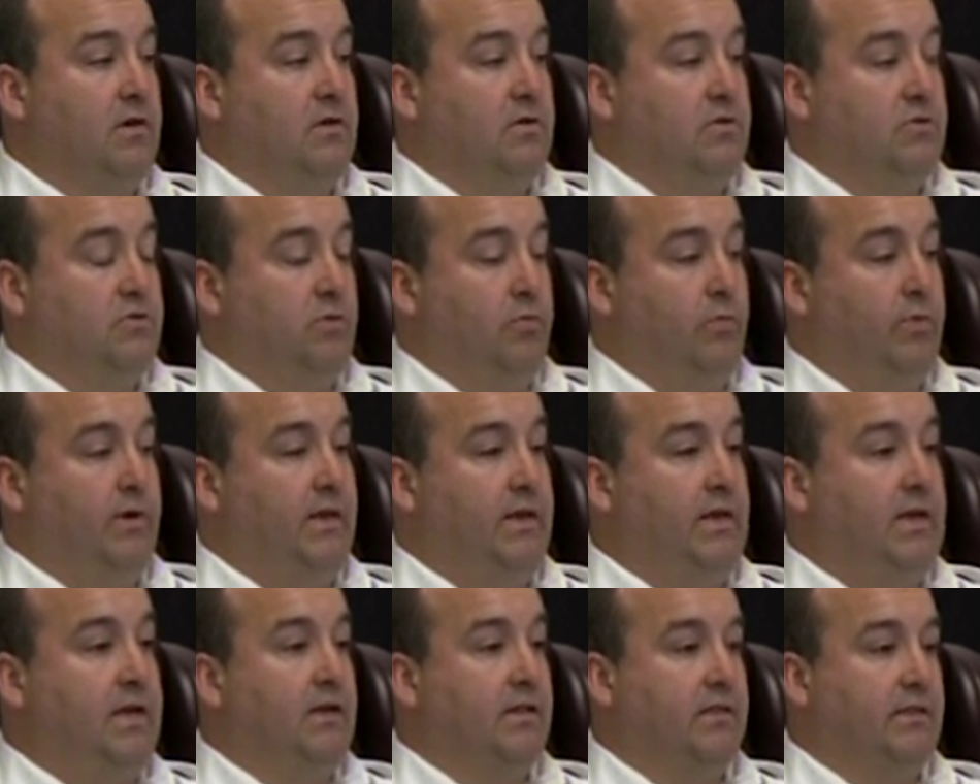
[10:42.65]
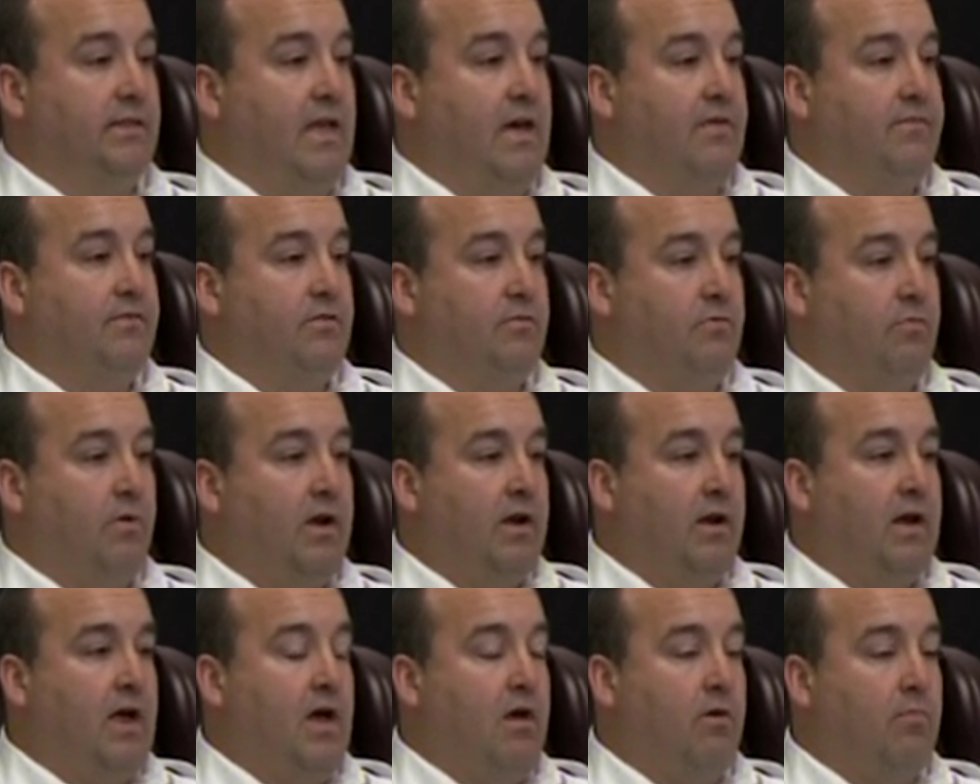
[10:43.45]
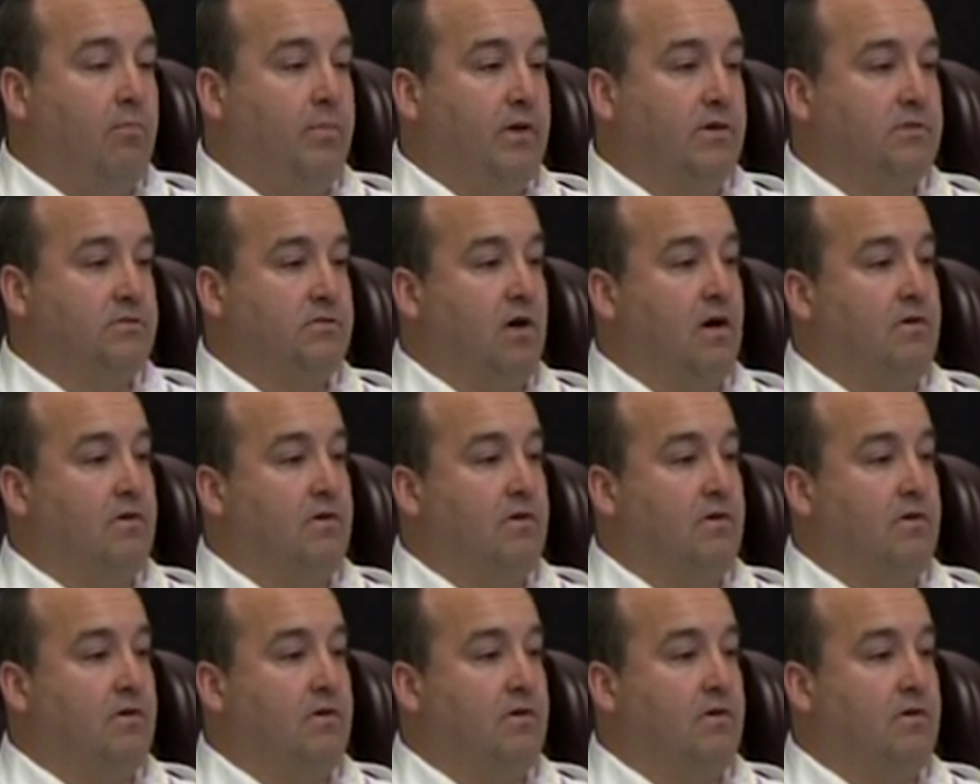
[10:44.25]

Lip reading: So we need 11 right now based